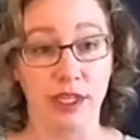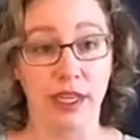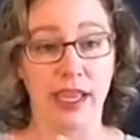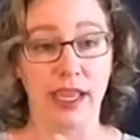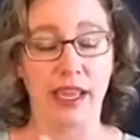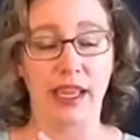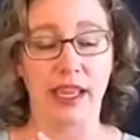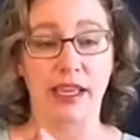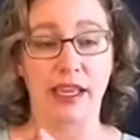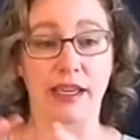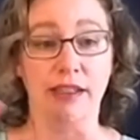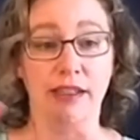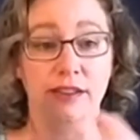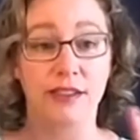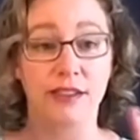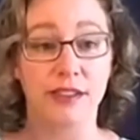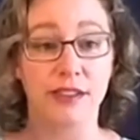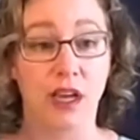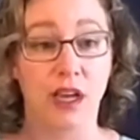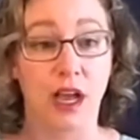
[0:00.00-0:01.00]
and
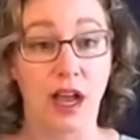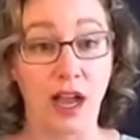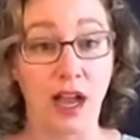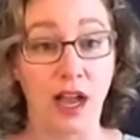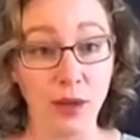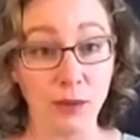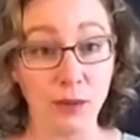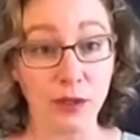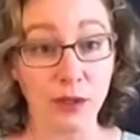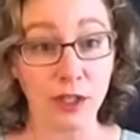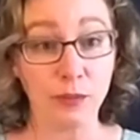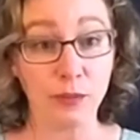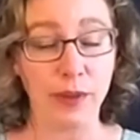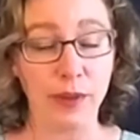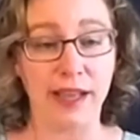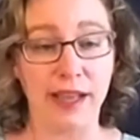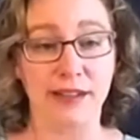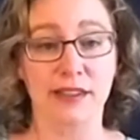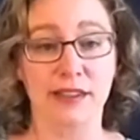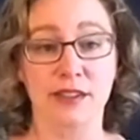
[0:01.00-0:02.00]
I work
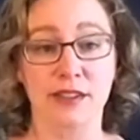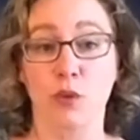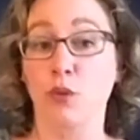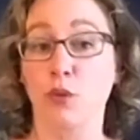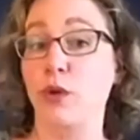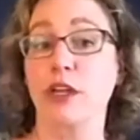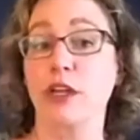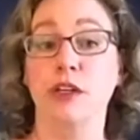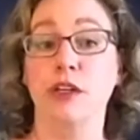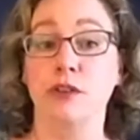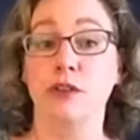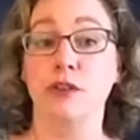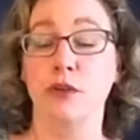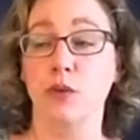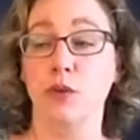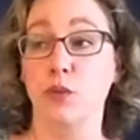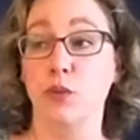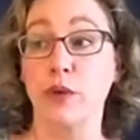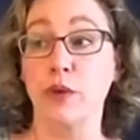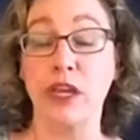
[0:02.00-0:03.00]
best when
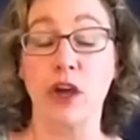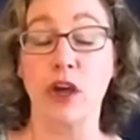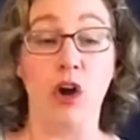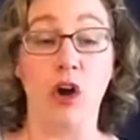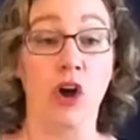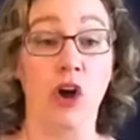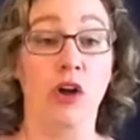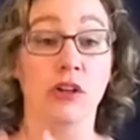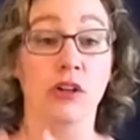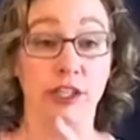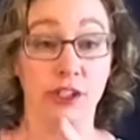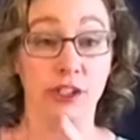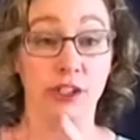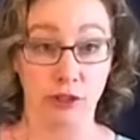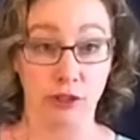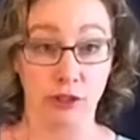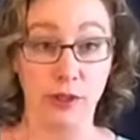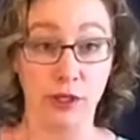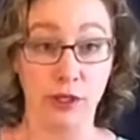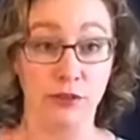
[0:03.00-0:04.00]
we all
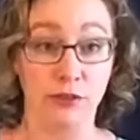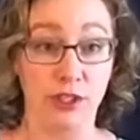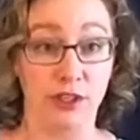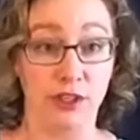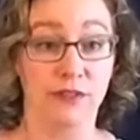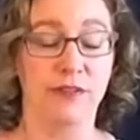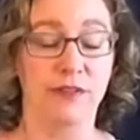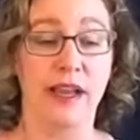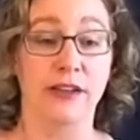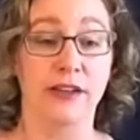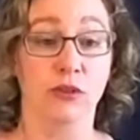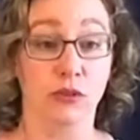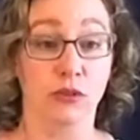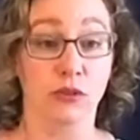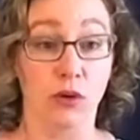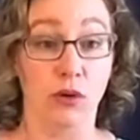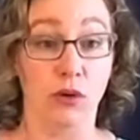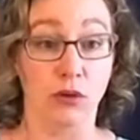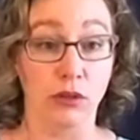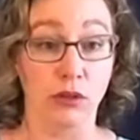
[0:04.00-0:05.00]
contribute to the final
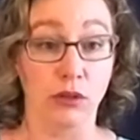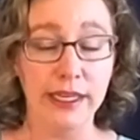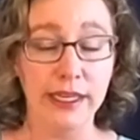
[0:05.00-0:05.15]
goal.